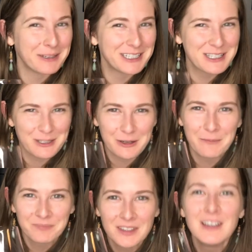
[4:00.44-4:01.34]
to it.
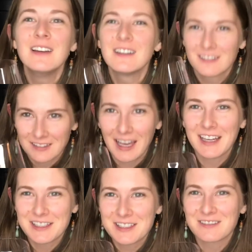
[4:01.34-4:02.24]
That
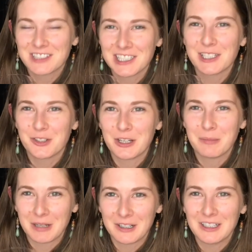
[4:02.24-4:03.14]
is a really great
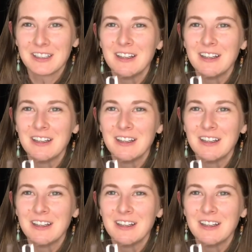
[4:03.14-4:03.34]
pairing.